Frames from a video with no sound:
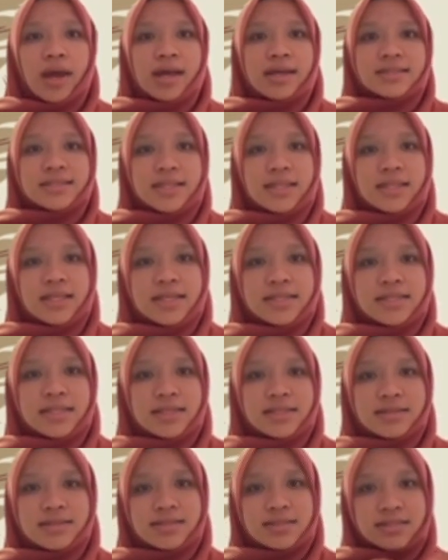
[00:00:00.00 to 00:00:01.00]
aesthetic is
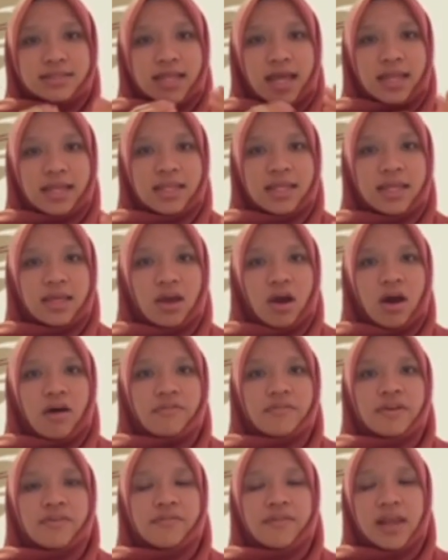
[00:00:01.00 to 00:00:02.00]
the study
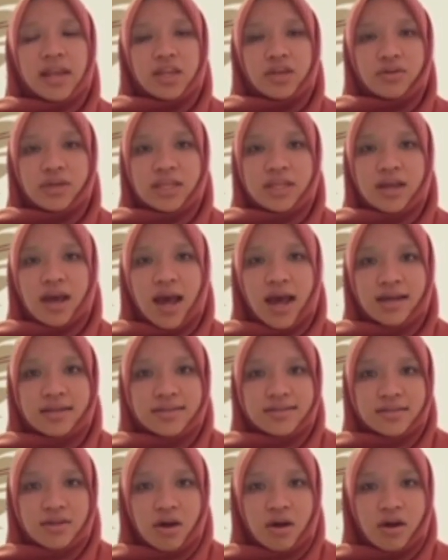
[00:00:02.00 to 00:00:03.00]
of the value in the
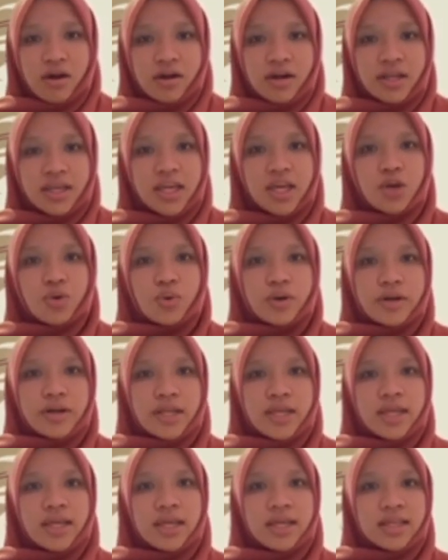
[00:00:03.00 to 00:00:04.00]
arts, or
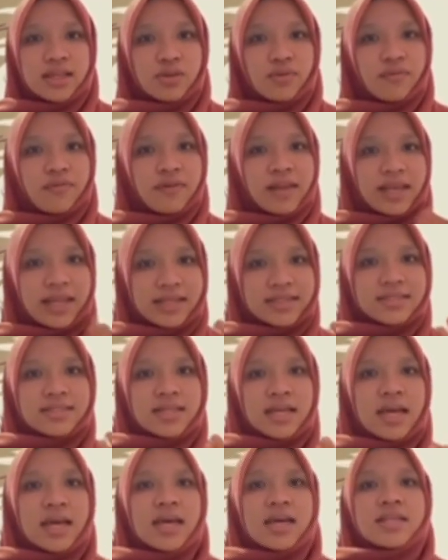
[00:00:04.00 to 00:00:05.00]
inquiry into
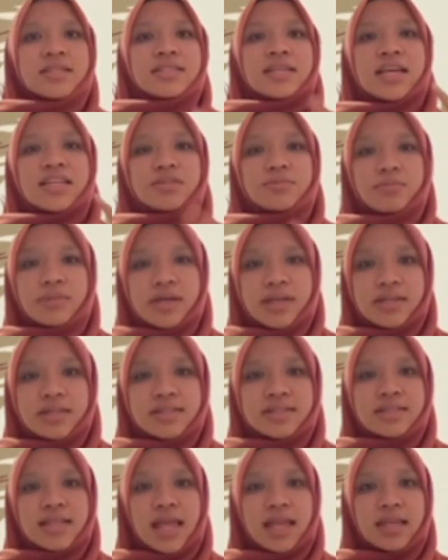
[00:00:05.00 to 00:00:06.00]
feelings,
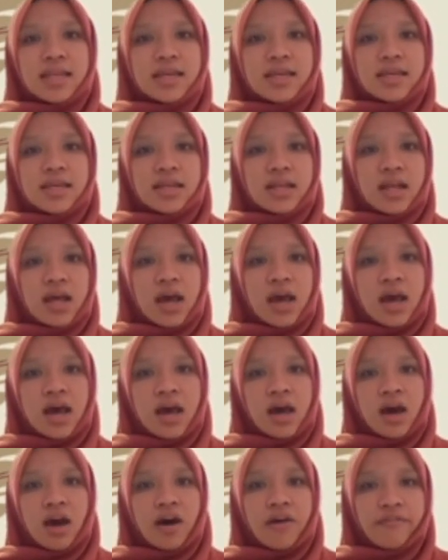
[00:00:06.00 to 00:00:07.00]
judgment, standard
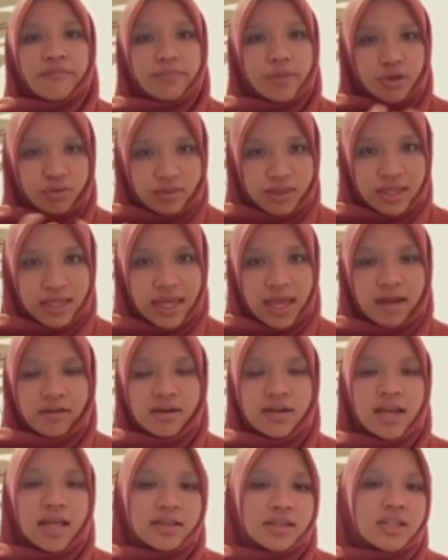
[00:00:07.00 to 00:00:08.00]
of beauty and
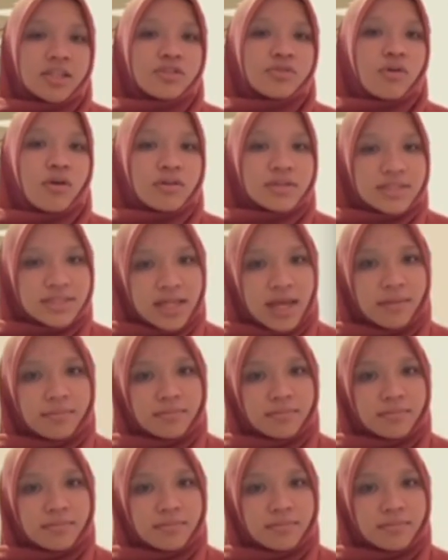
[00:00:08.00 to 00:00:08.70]
related concept.